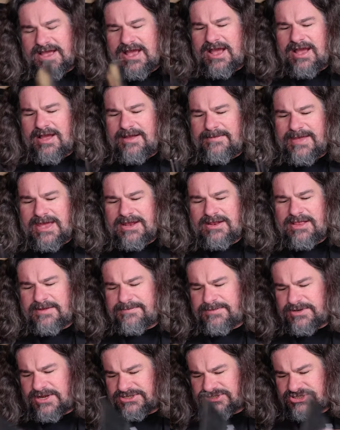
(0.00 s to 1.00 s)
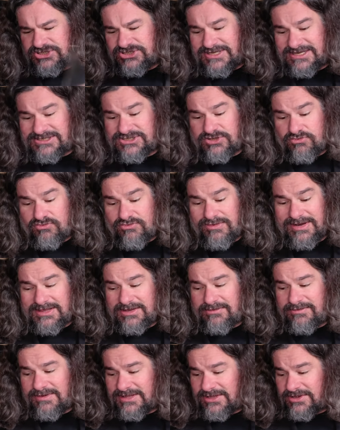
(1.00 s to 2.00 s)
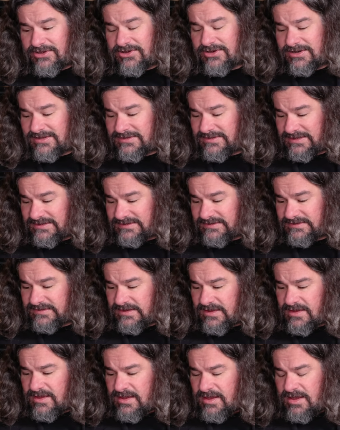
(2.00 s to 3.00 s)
Analogue Productions is actually really, really good at this,